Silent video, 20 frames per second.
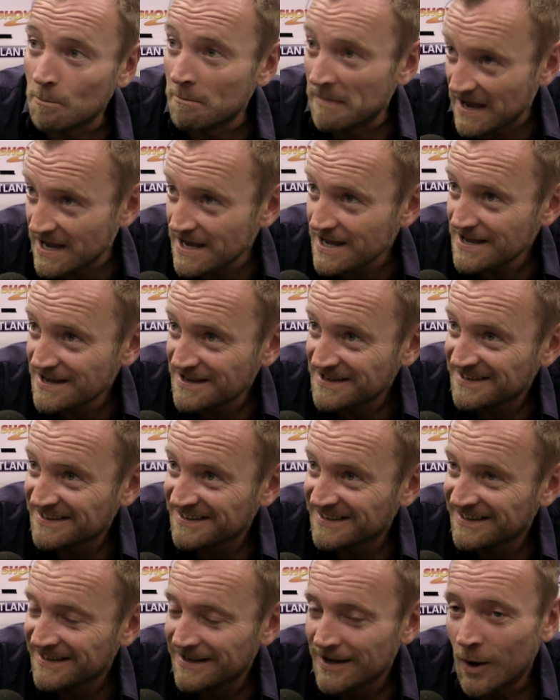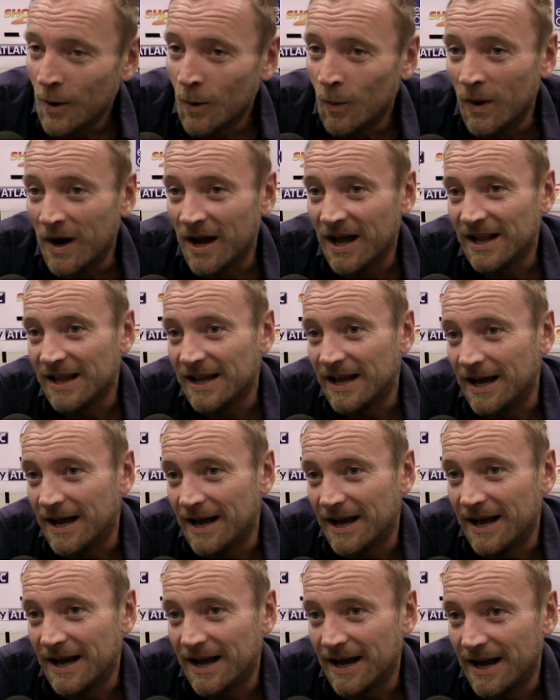Me? Well,
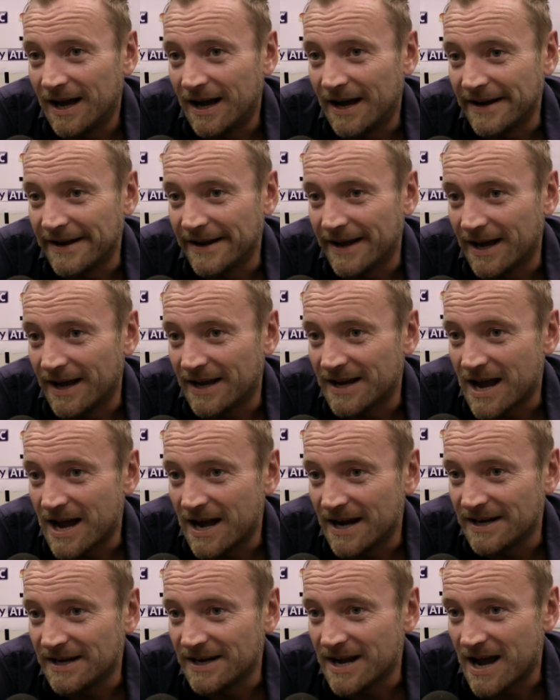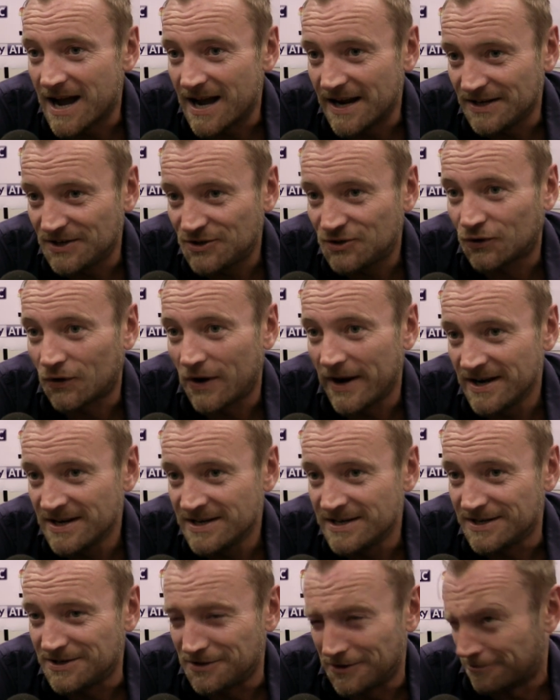I
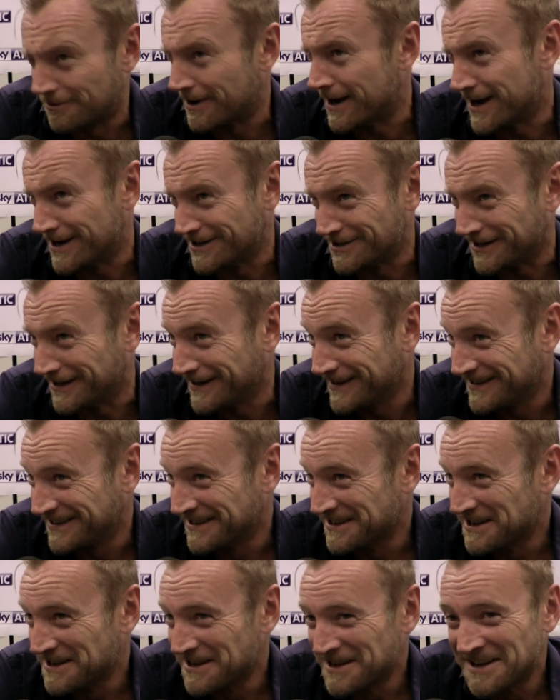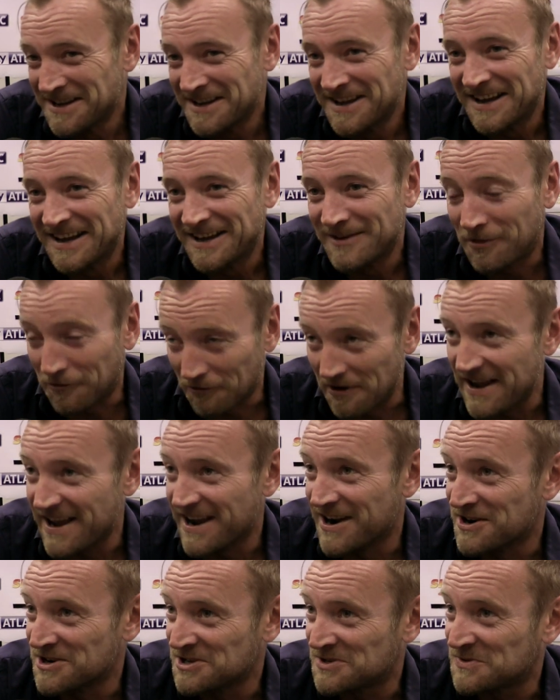trained at the RADA 3
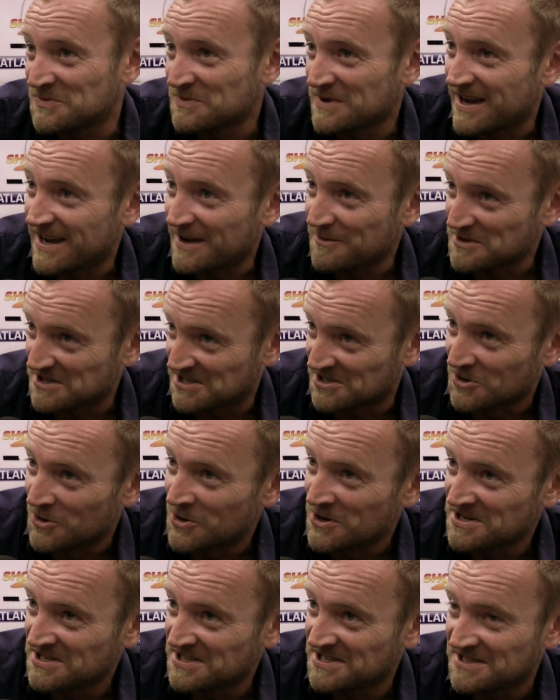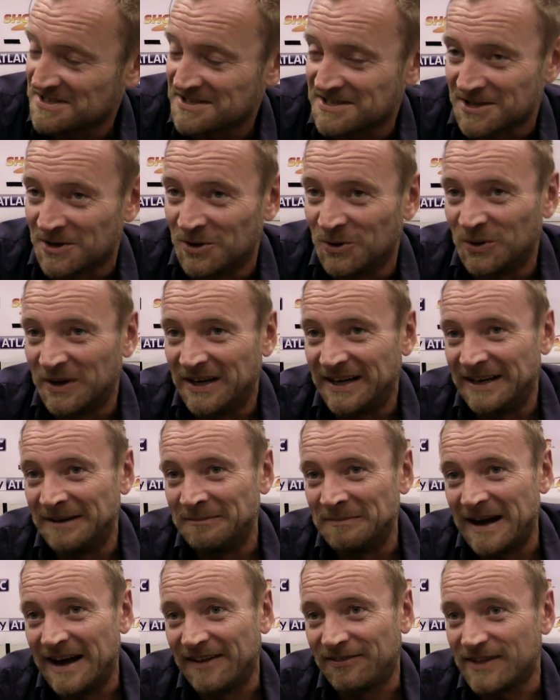years with swords, so
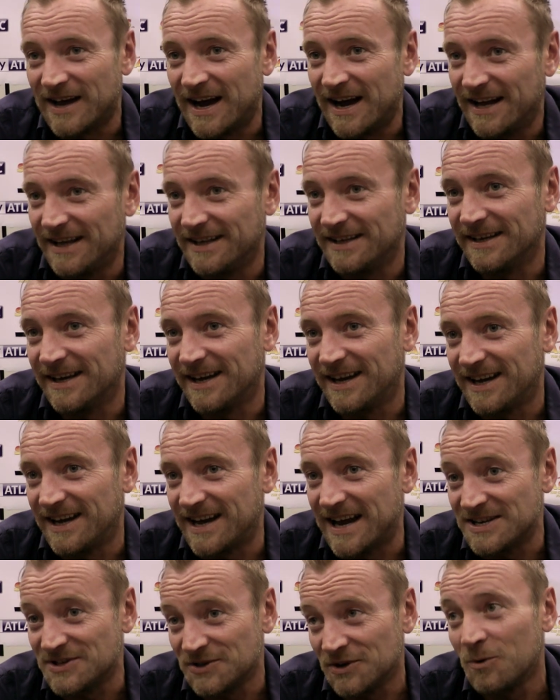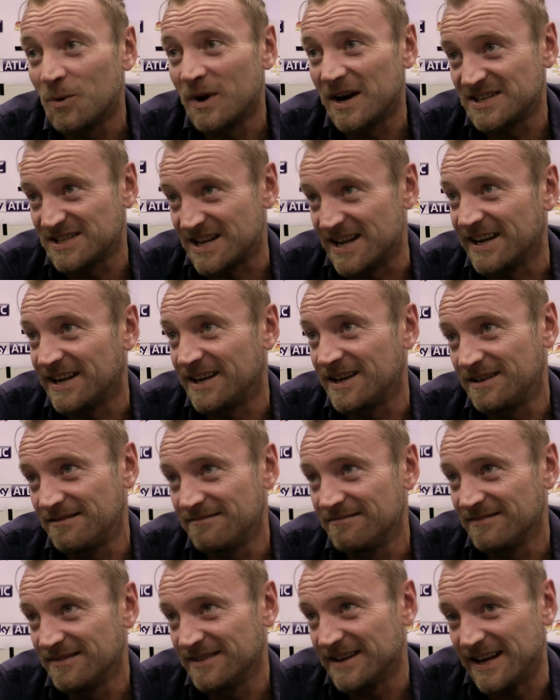I don't know what it's like
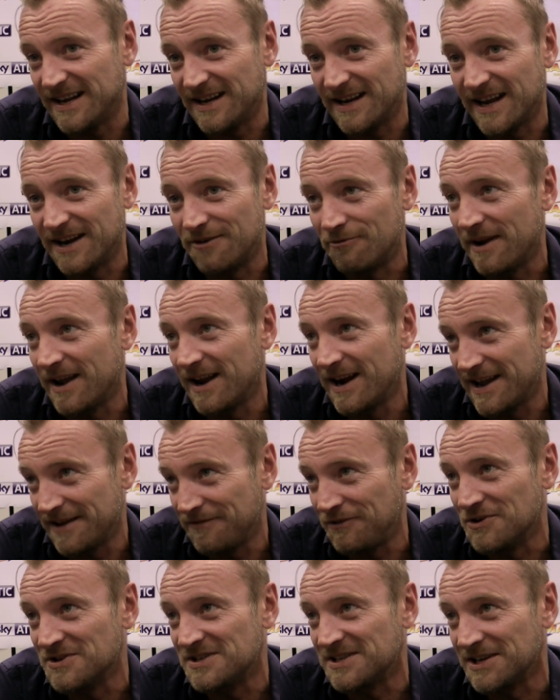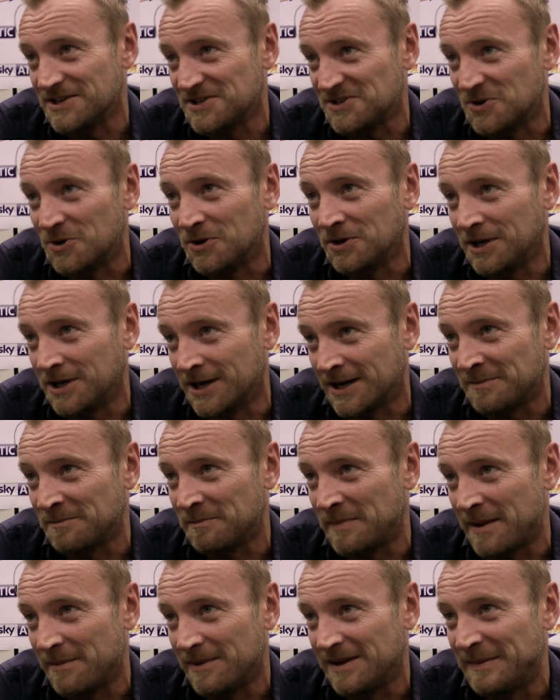in real life using a sword and
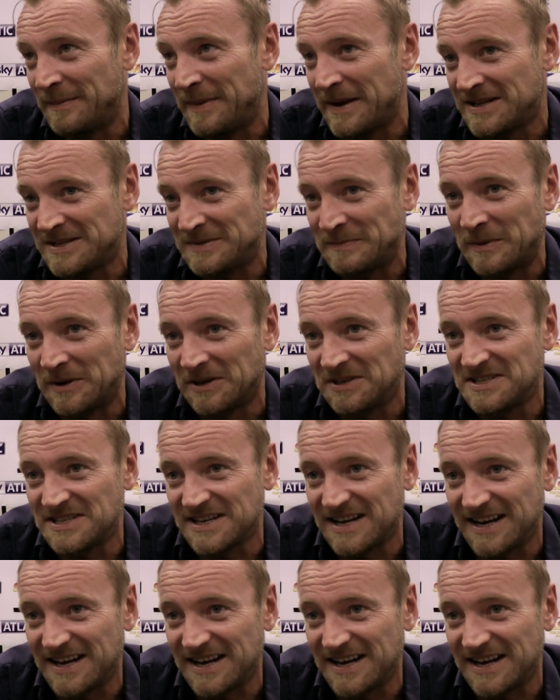cutting people to bits, but